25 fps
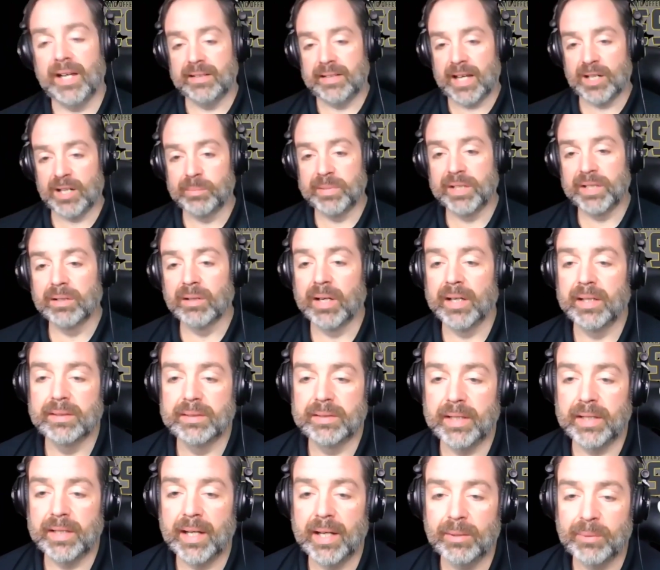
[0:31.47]
That'll be great.
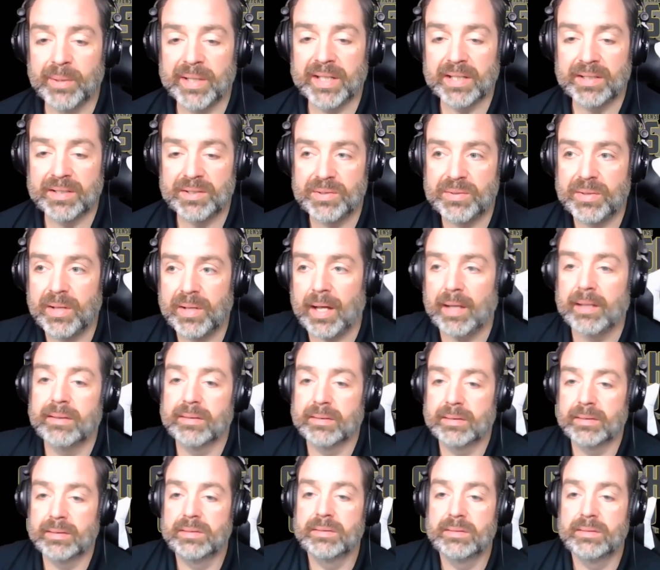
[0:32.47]
Yeah, we can do that.